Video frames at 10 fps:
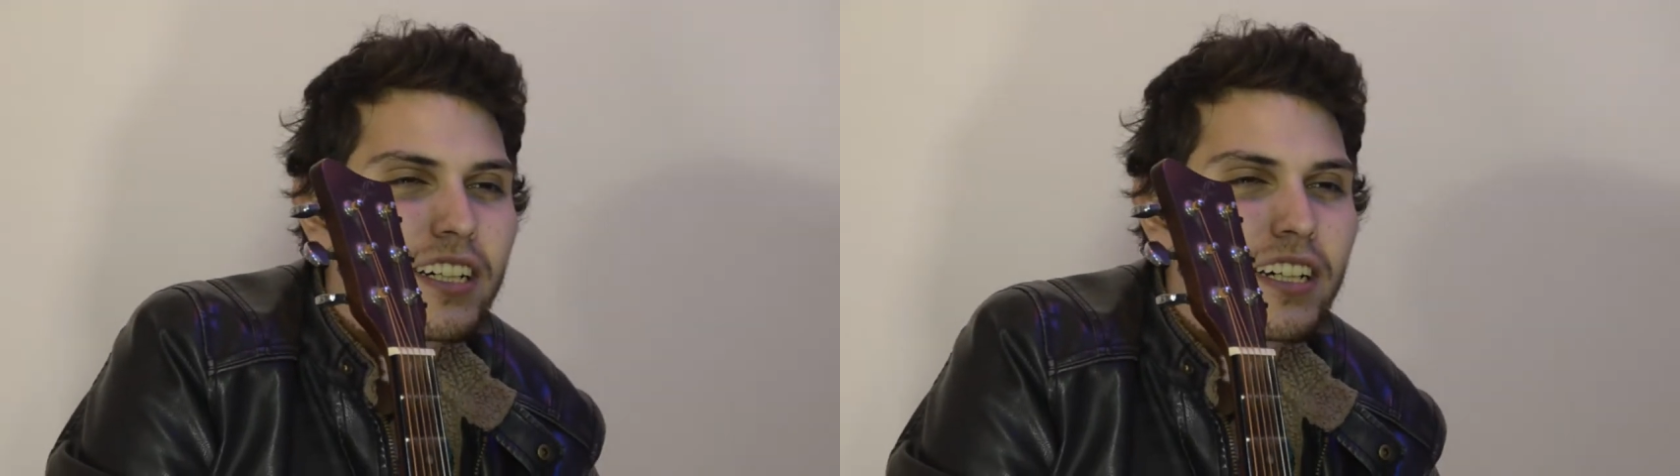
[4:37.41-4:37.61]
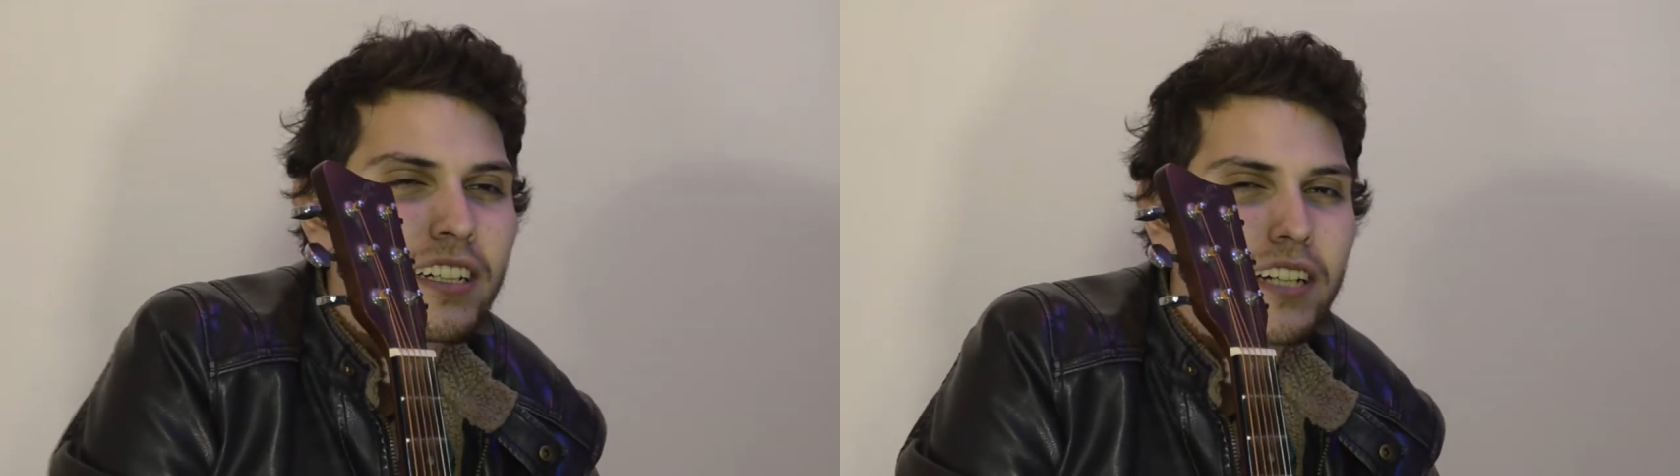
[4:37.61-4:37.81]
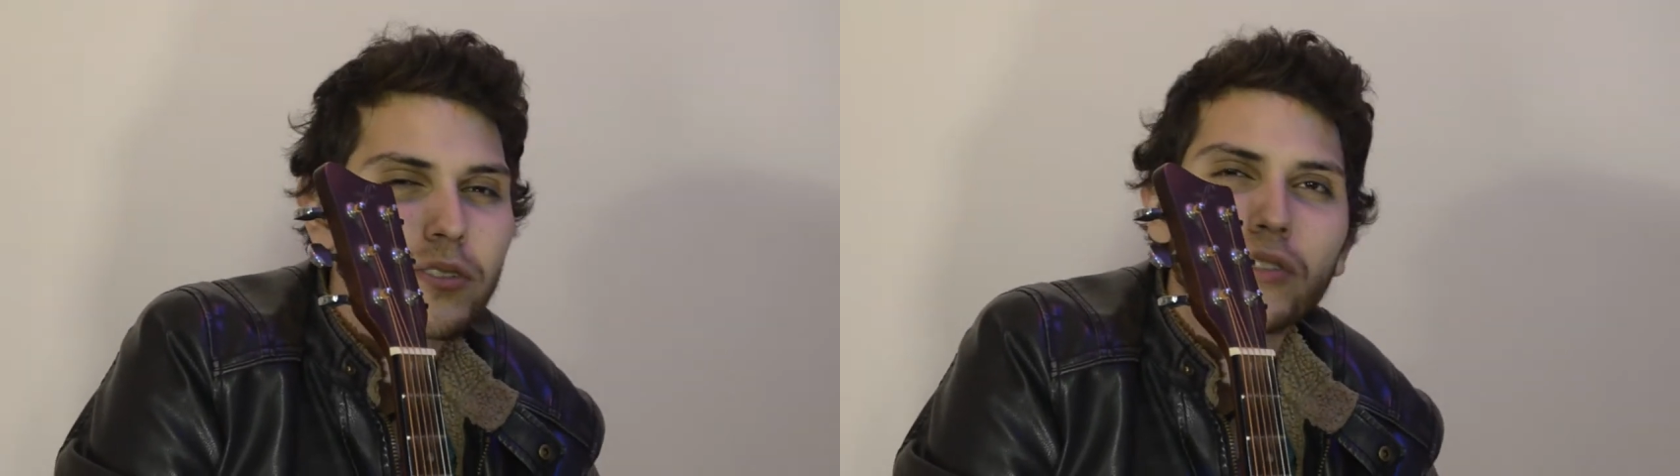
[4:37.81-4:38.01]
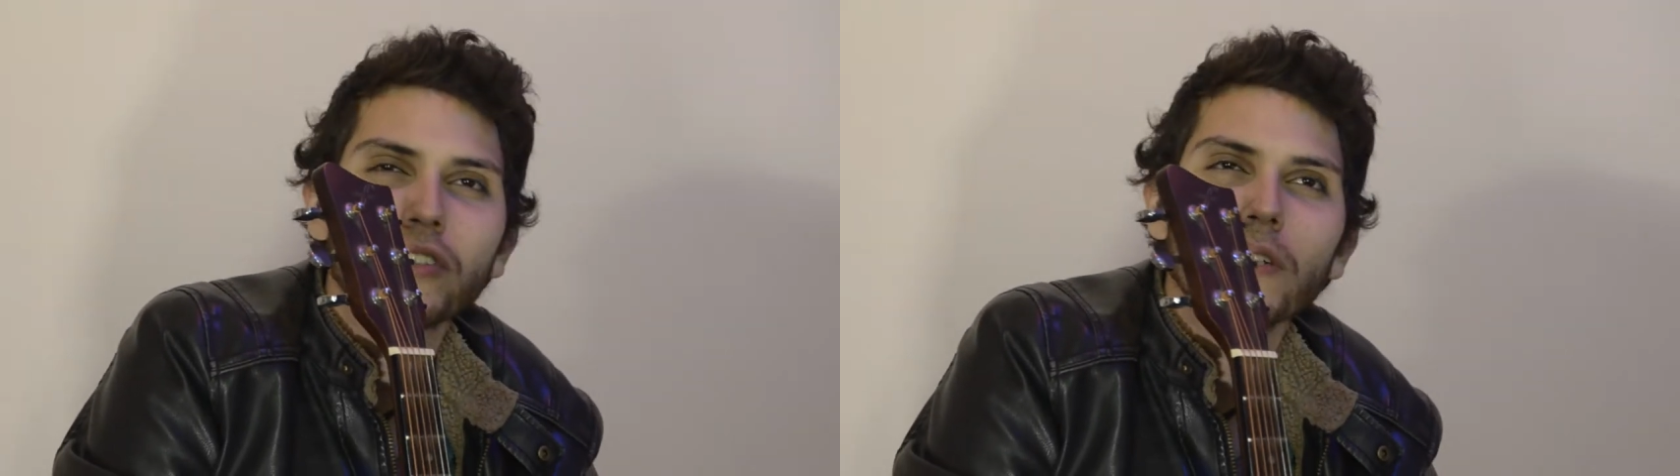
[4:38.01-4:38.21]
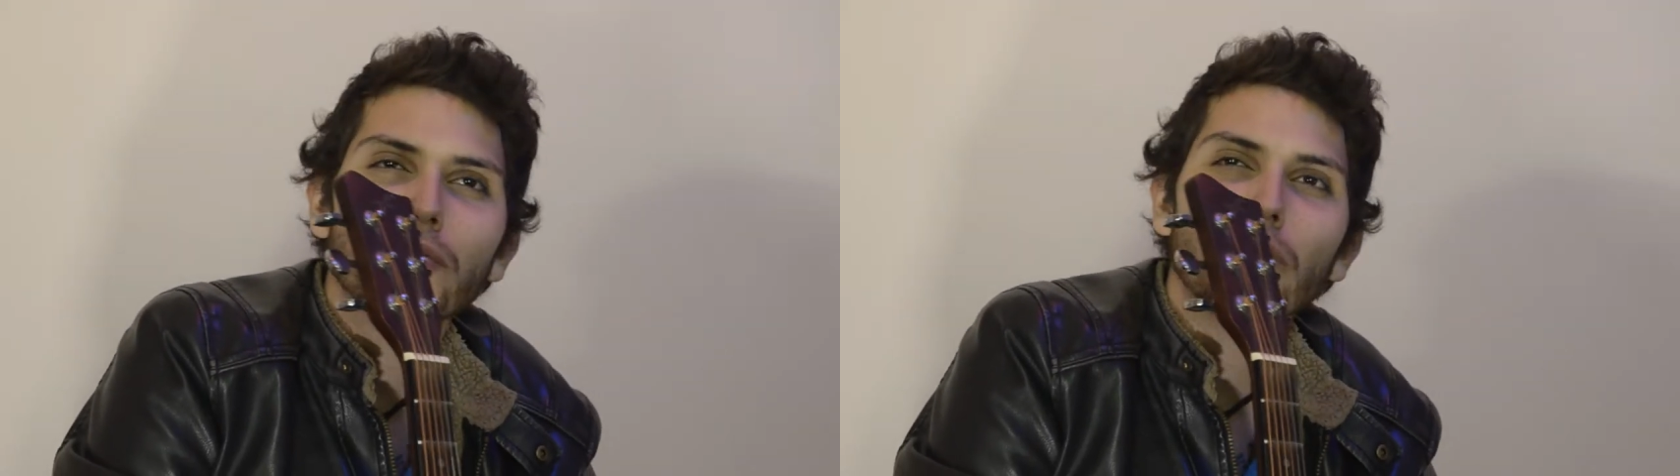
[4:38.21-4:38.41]
And I do the
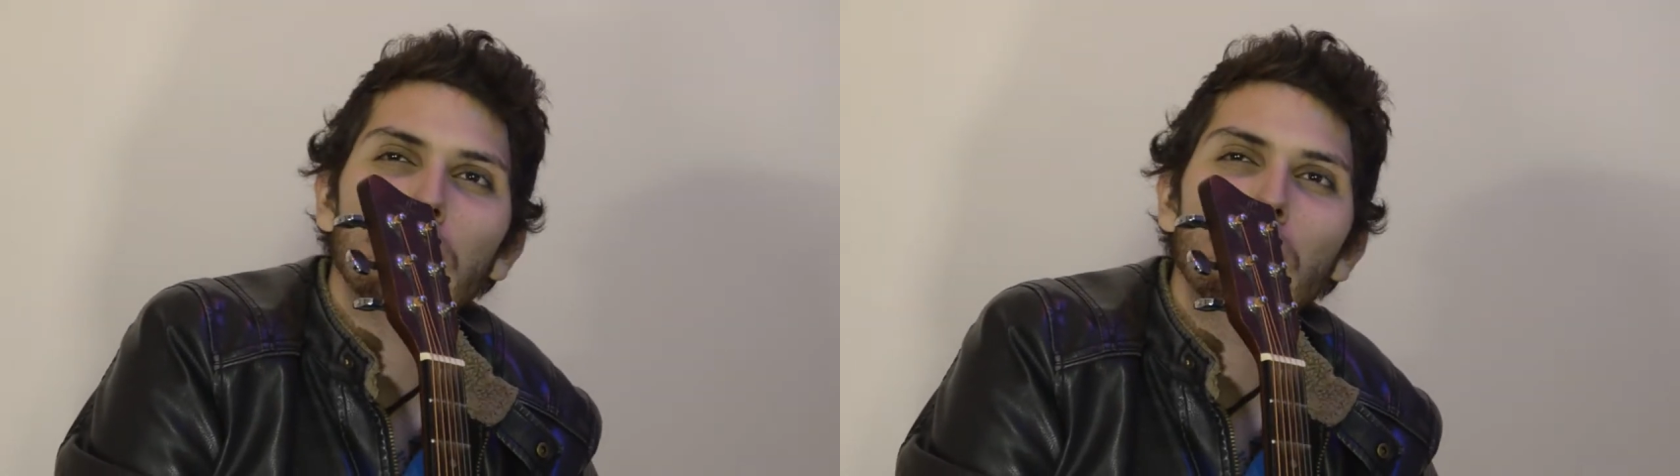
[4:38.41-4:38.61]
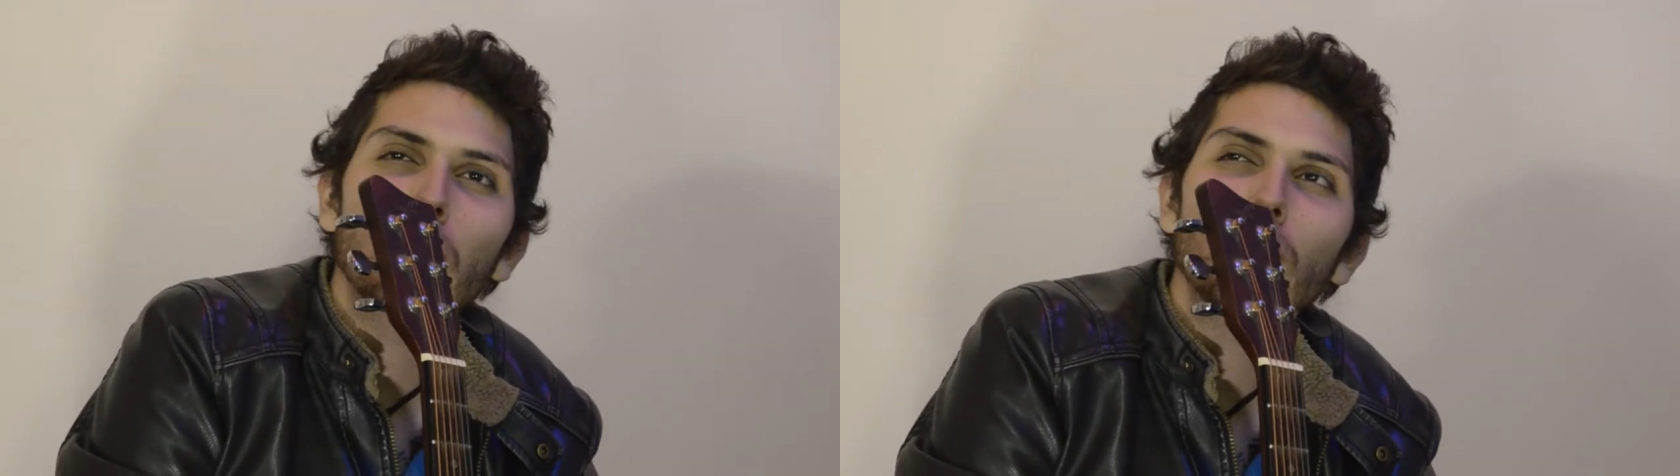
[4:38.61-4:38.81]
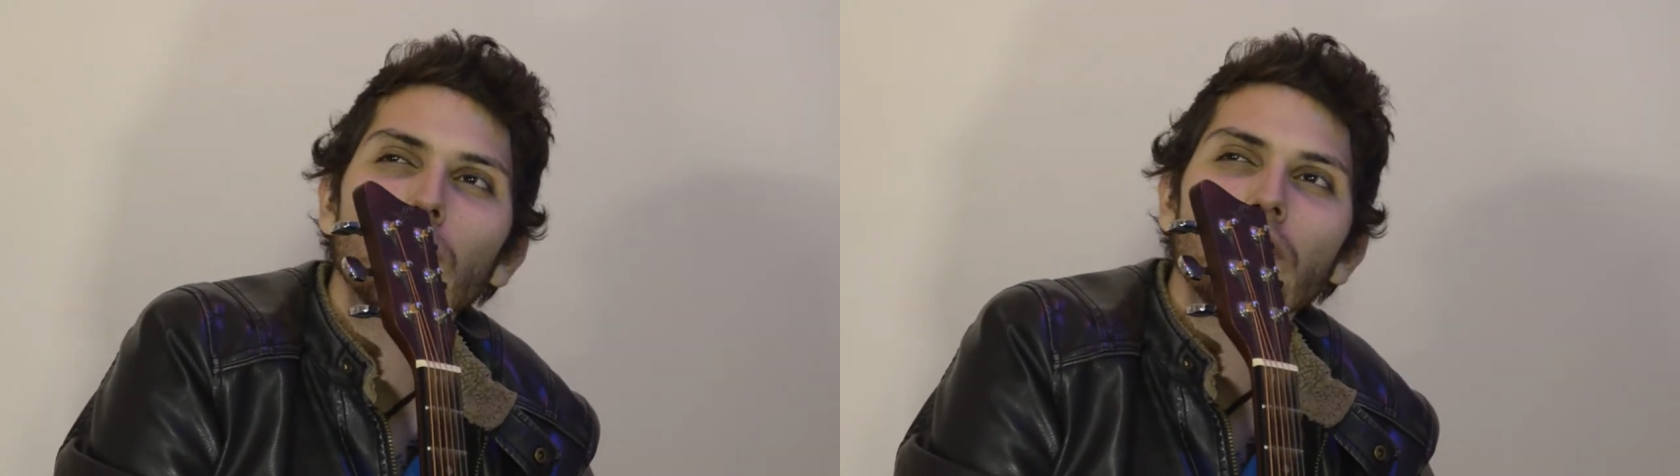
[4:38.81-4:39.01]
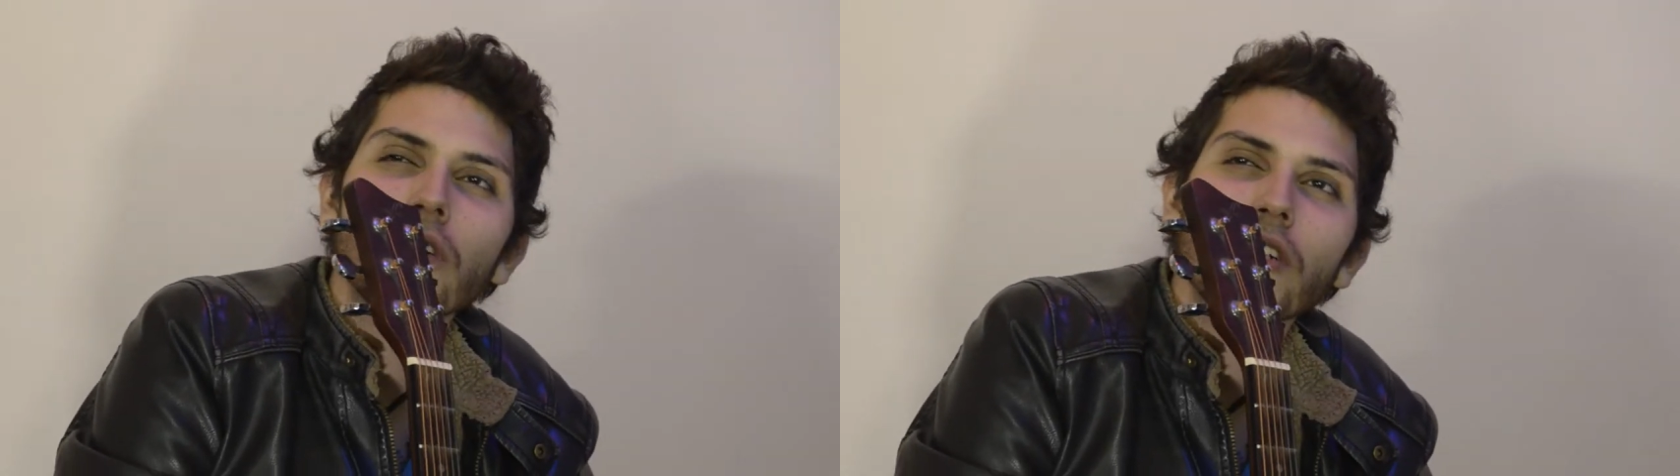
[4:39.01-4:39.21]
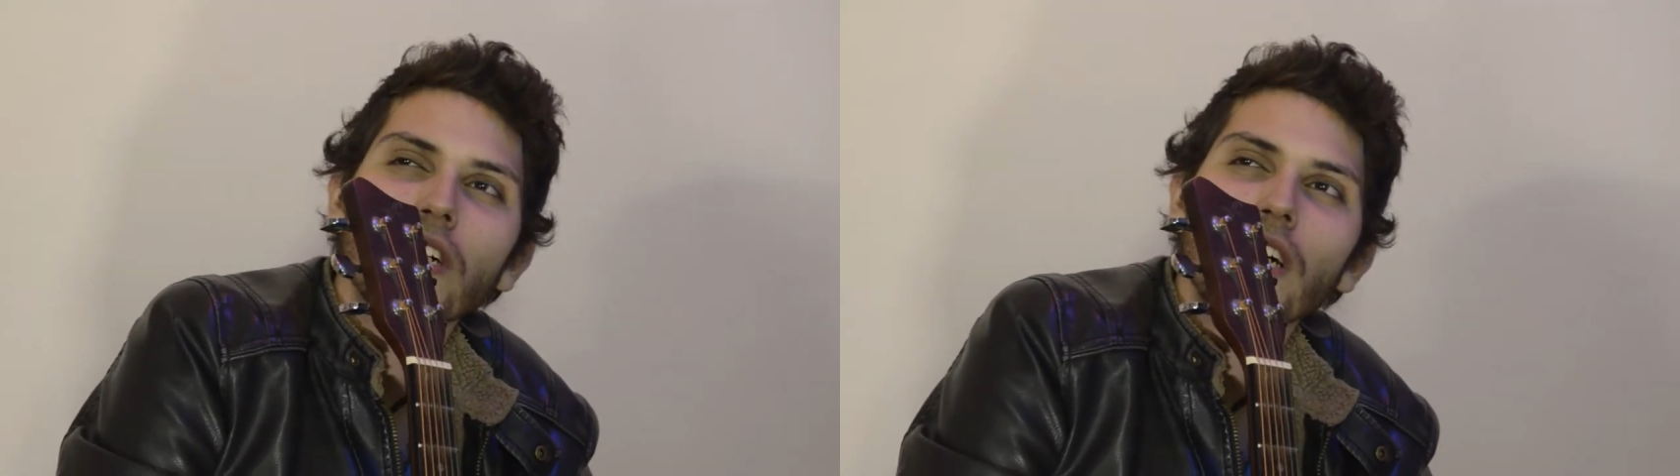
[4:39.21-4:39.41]
same for the moon.